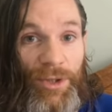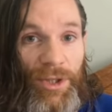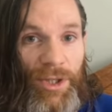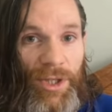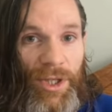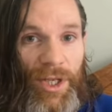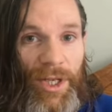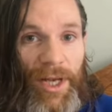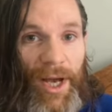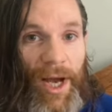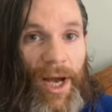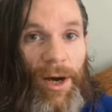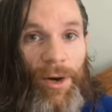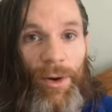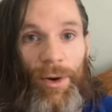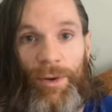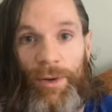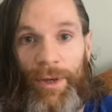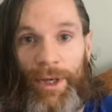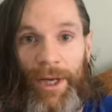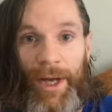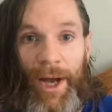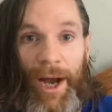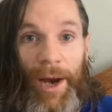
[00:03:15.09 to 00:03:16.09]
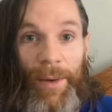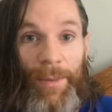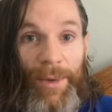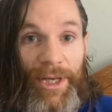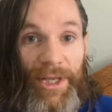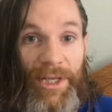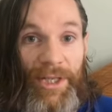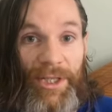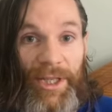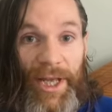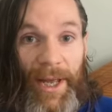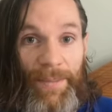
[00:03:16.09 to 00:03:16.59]
See how
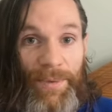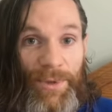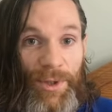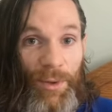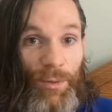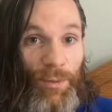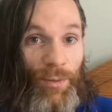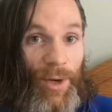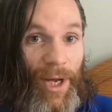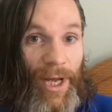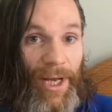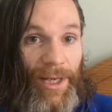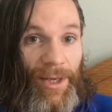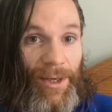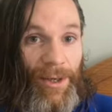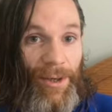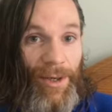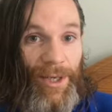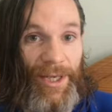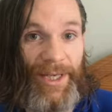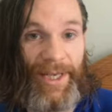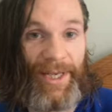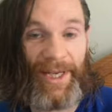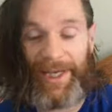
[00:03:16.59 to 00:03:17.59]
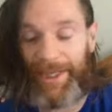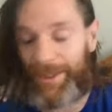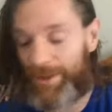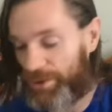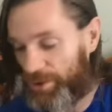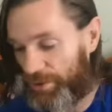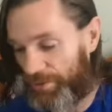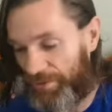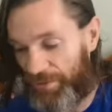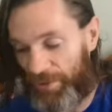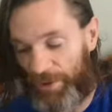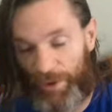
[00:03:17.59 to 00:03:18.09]
many steps you regularly get.
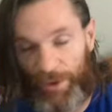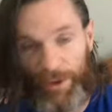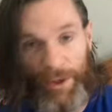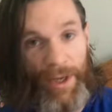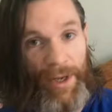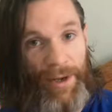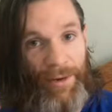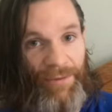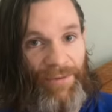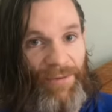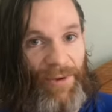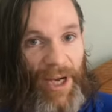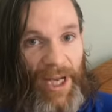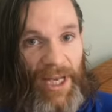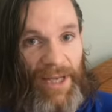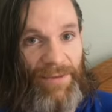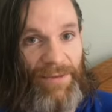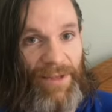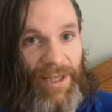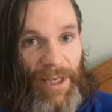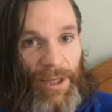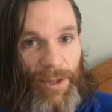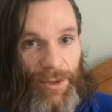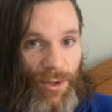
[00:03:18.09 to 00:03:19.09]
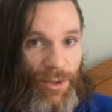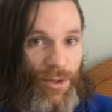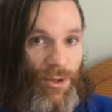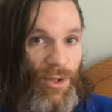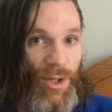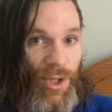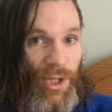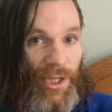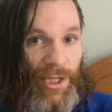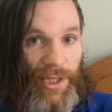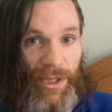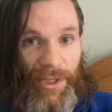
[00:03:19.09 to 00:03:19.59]
So if you're 5,000,
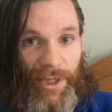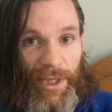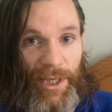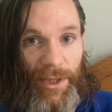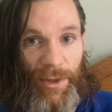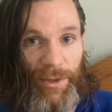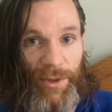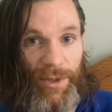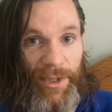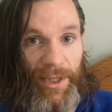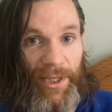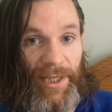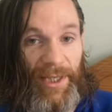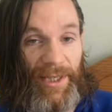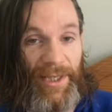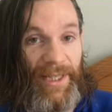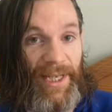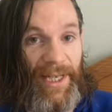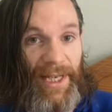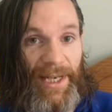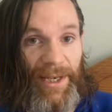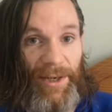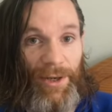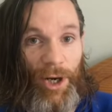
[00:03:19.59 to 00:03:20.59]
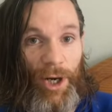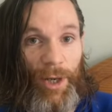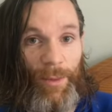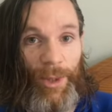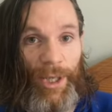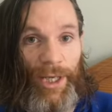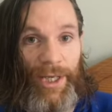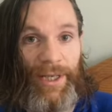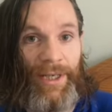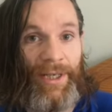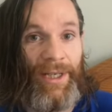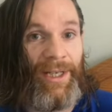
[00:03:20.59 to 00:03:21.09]
6,000 in a day
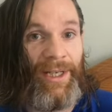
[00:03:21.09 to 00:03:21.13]
normally,